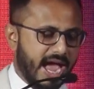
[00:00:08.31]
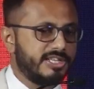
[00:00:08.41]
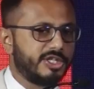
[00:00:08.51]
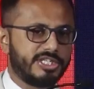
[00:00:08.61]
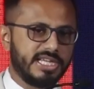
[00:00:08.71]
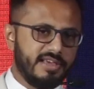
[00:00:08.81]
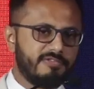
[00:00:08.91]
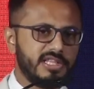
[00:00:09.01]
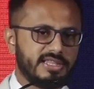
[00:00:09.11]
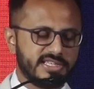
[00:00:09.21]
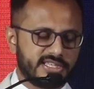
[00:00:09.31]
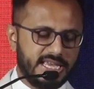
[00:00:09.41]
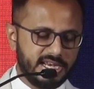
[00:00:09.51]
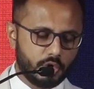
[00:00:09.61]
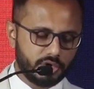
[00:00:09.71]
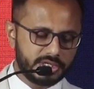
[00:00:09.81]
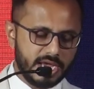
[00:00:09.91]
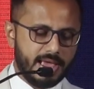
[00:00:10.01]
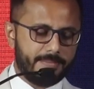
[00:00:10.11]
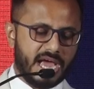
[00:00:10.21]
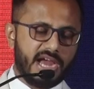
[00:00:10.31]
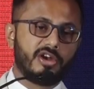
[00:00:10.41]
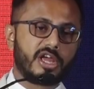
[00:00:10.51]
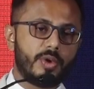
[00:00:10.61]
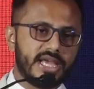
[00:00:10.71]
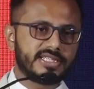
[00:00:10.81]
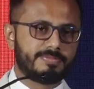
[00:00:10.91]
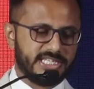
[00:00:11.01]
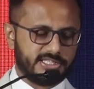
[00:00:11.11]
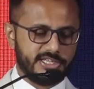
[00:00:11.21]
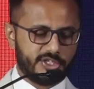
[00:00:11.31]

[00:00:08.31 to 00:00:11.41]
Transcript: And to deliver this keynote, may I request Mr.